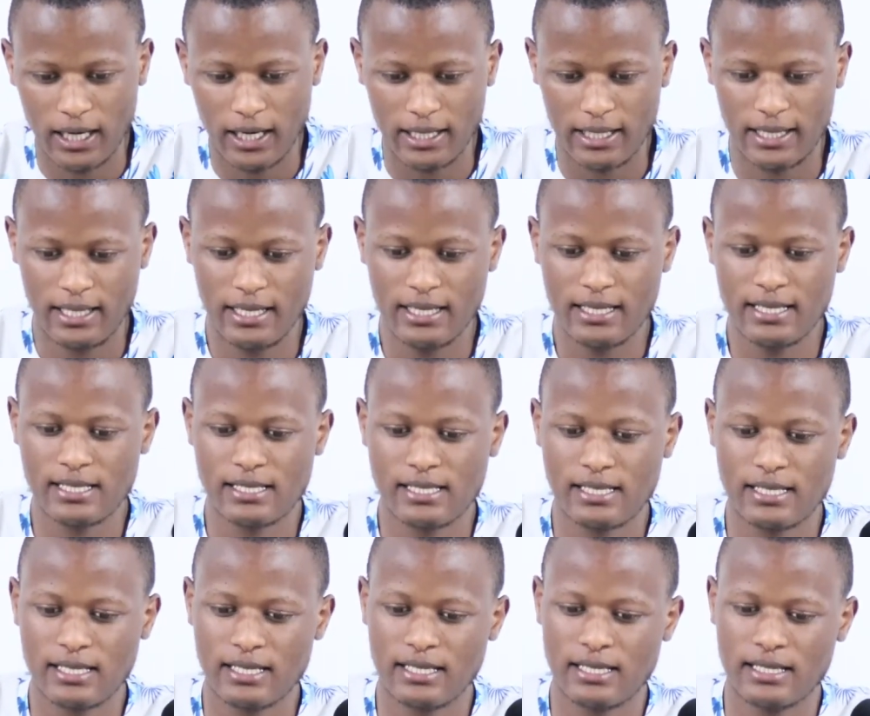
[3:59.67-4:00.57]

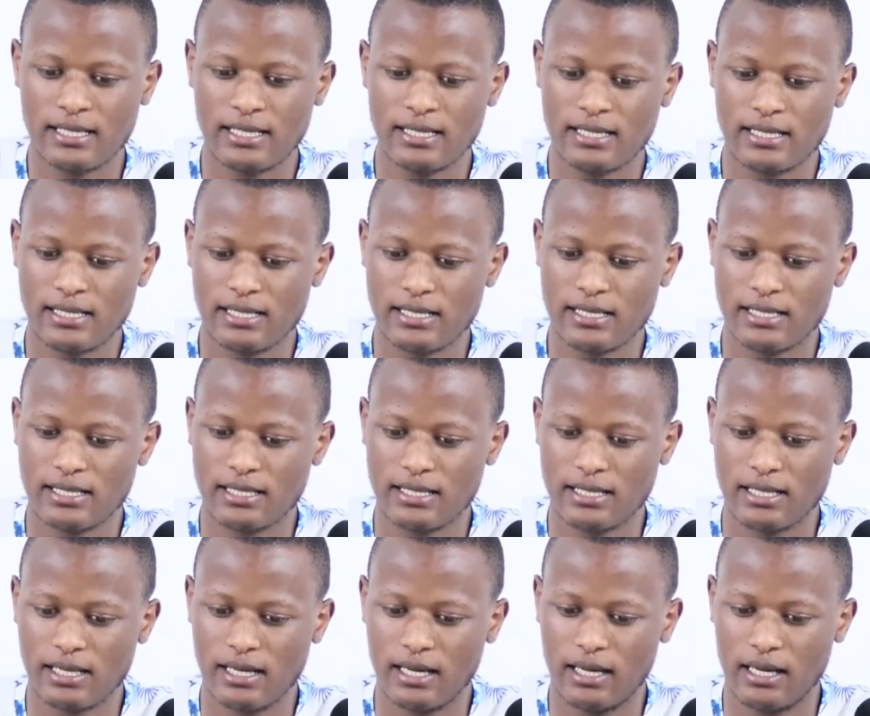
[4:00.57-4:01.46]
This
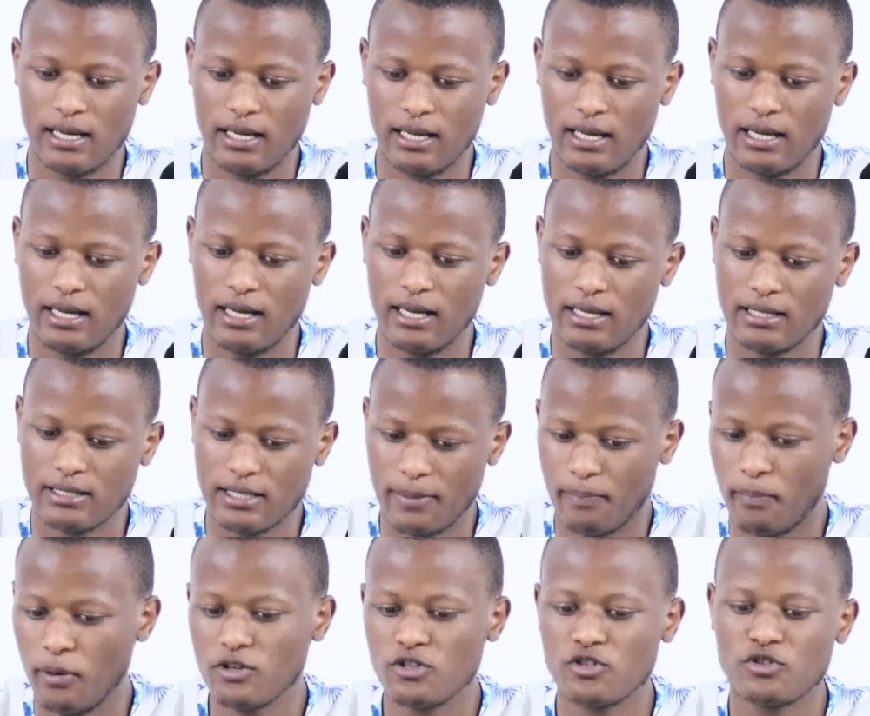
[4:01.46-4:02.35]
is
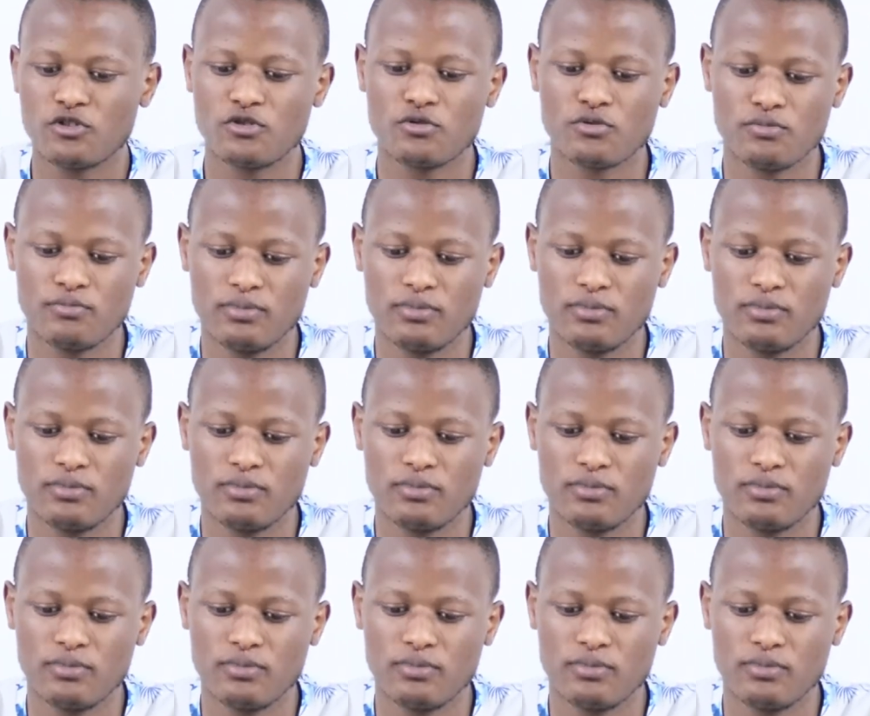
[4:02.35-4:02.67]
supposed to